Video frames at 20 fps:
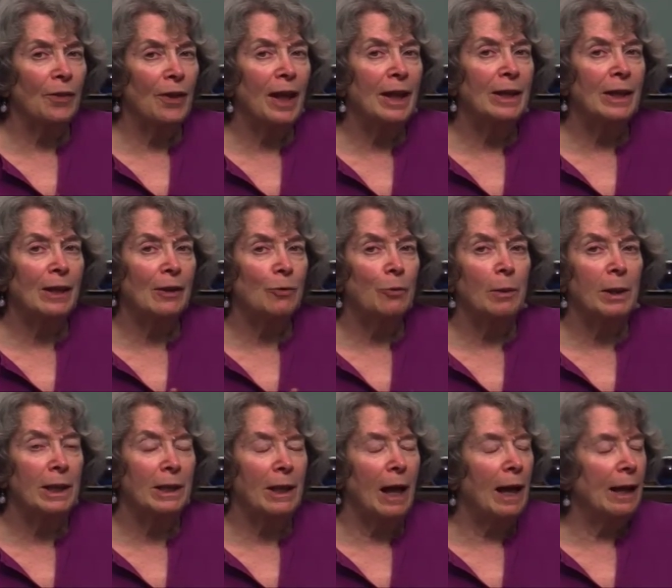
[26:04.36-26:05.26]
they had
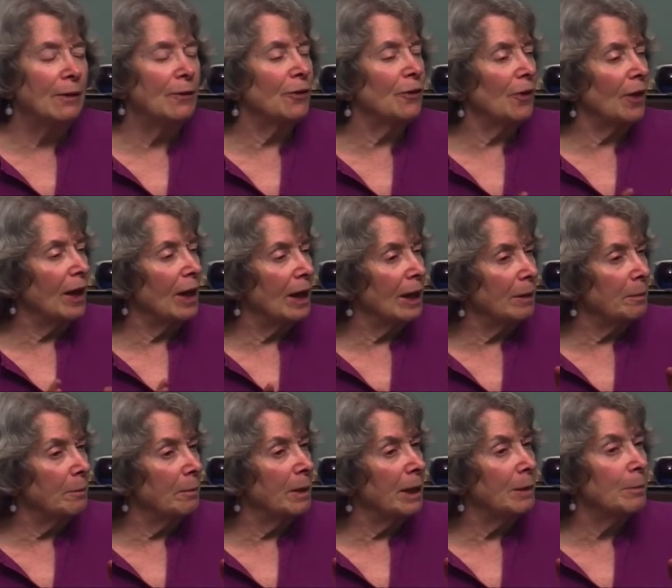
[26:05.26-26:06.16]
realized
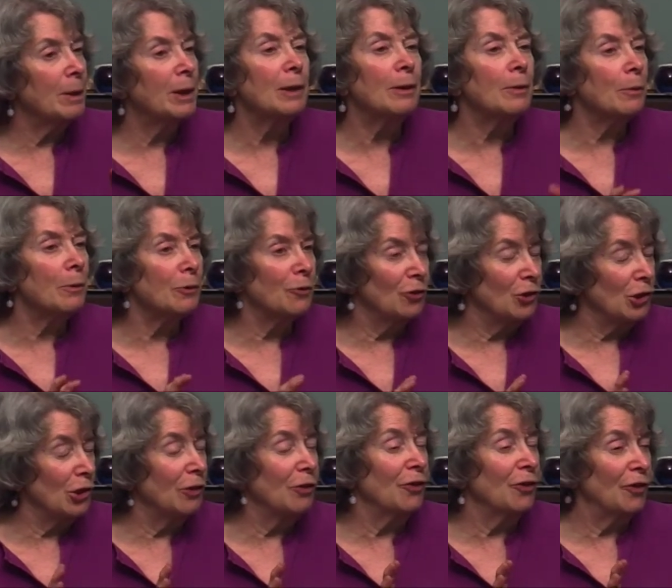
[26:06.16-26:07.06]
that maybe it was
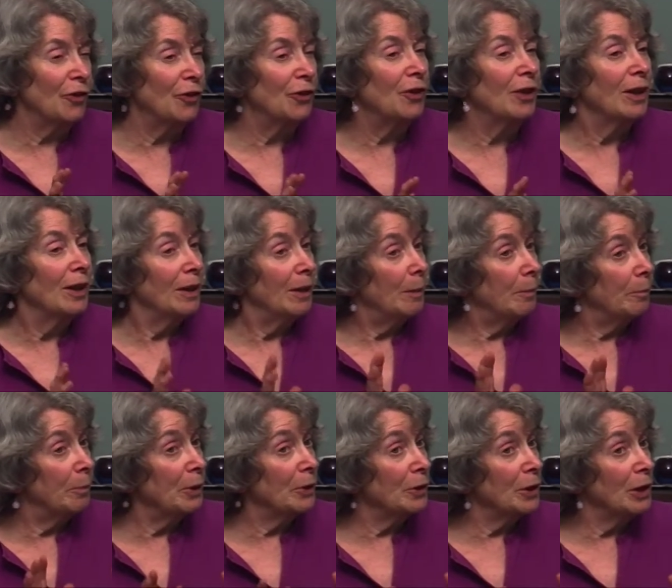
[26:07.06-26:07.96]
just
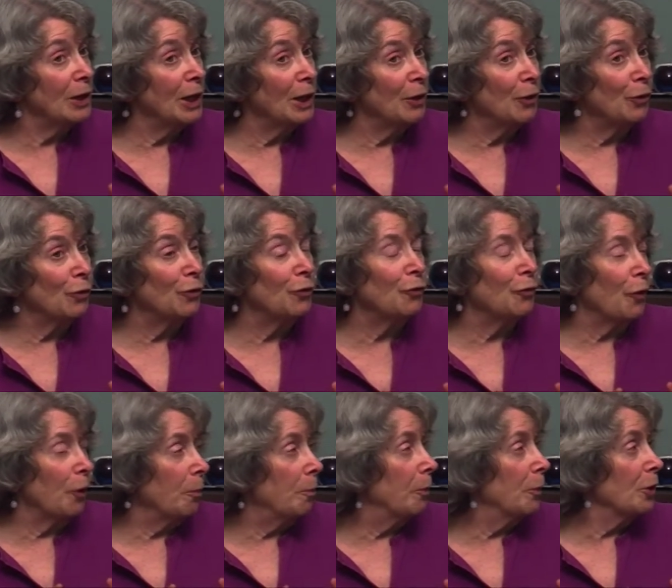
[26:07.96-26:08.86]
billionaires
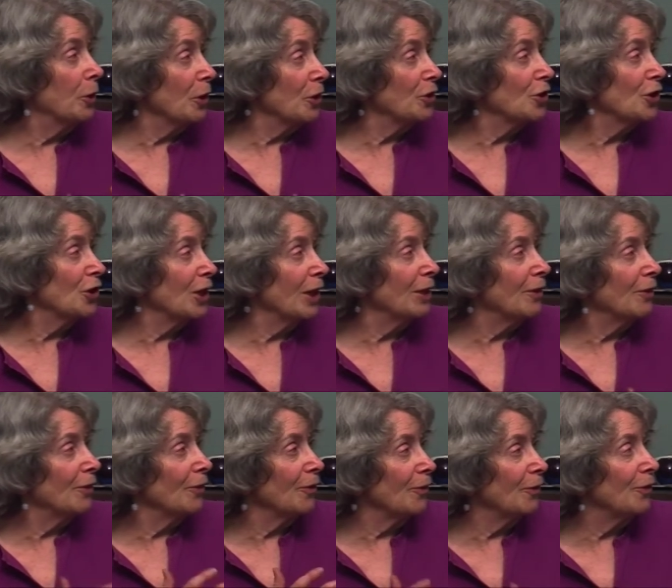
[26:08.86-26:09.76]
for Bush.
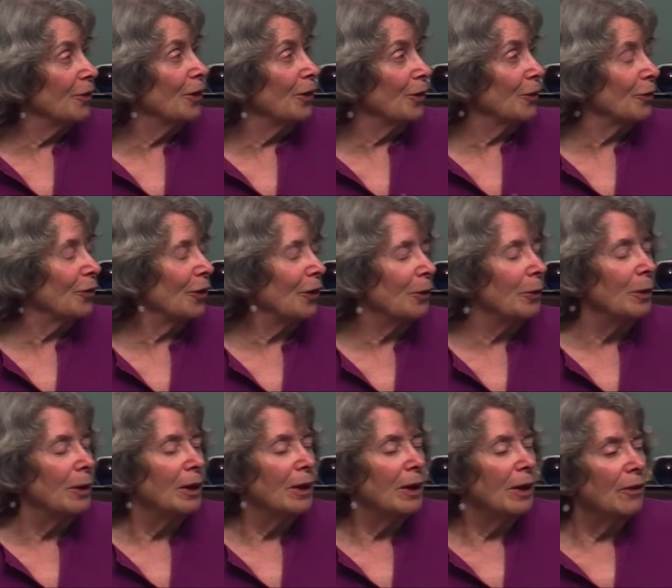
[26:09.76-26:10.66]
And, you know, so
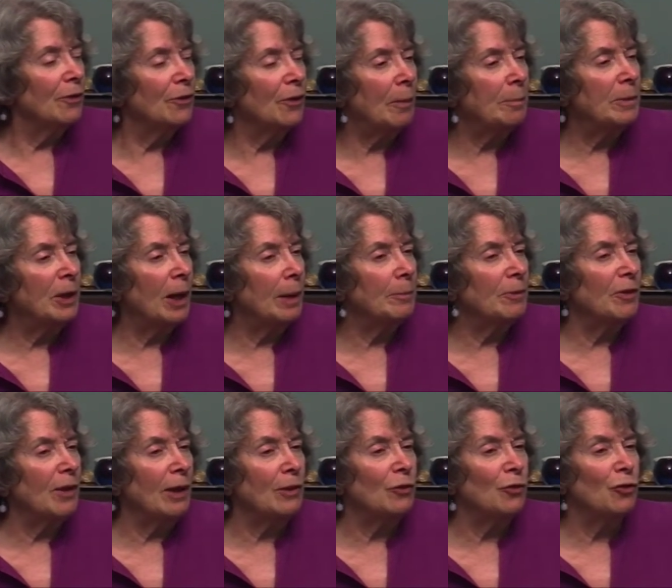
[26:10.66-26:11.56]
sometimes
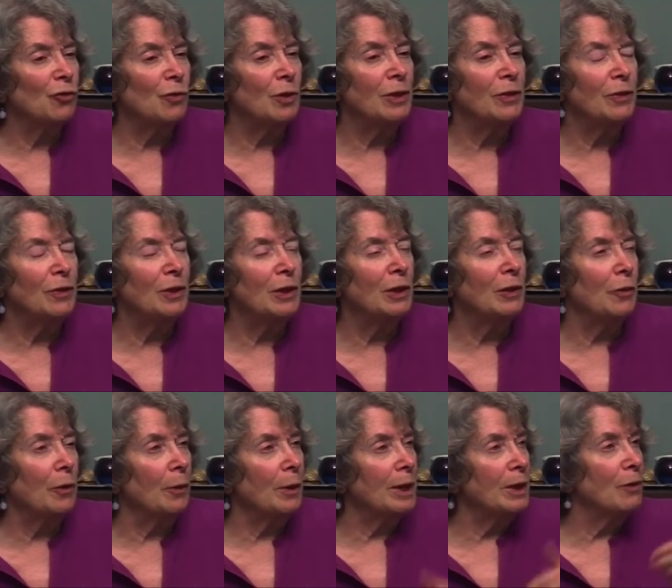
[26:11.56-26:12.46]
that street
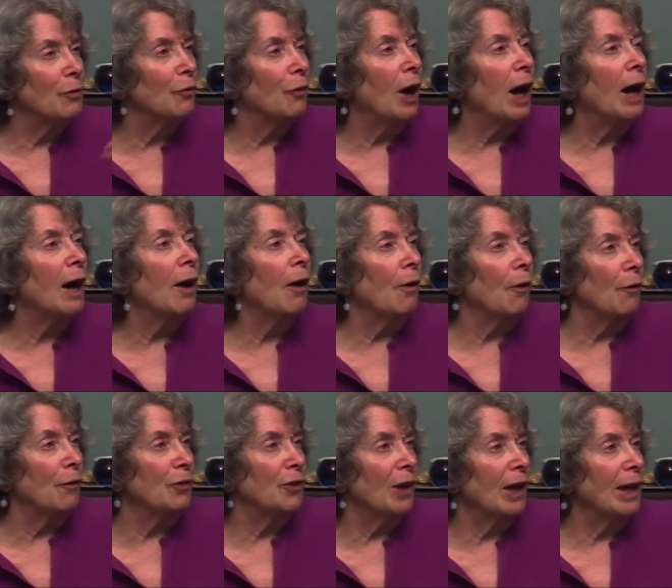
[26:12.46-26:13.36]
theater
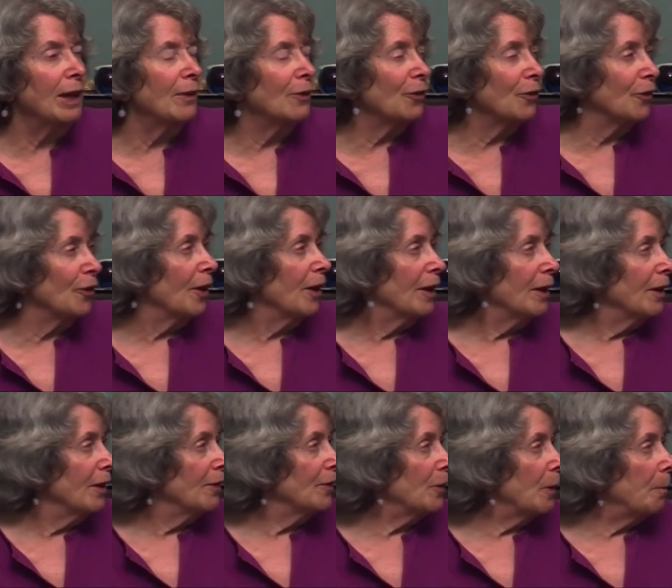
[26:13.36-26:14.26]
evolves as
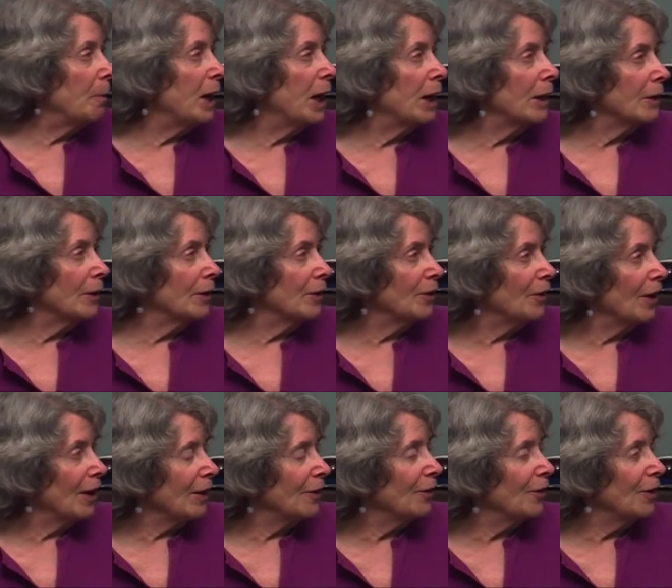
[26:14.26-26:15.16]
the
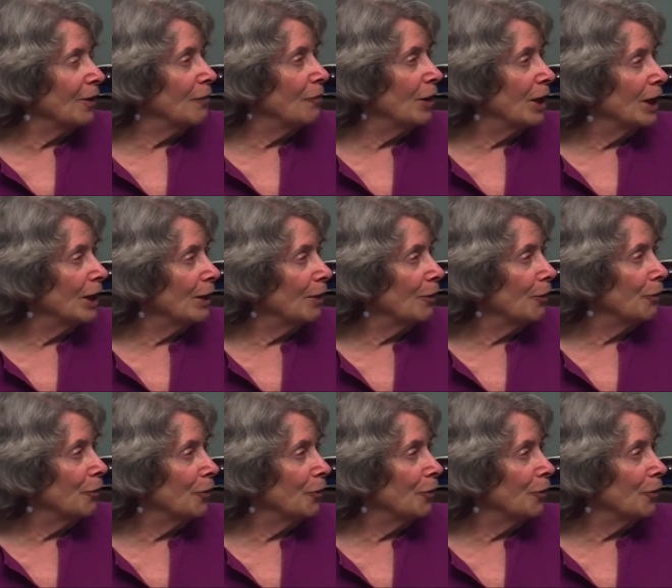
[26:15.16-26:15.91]
politics evolve.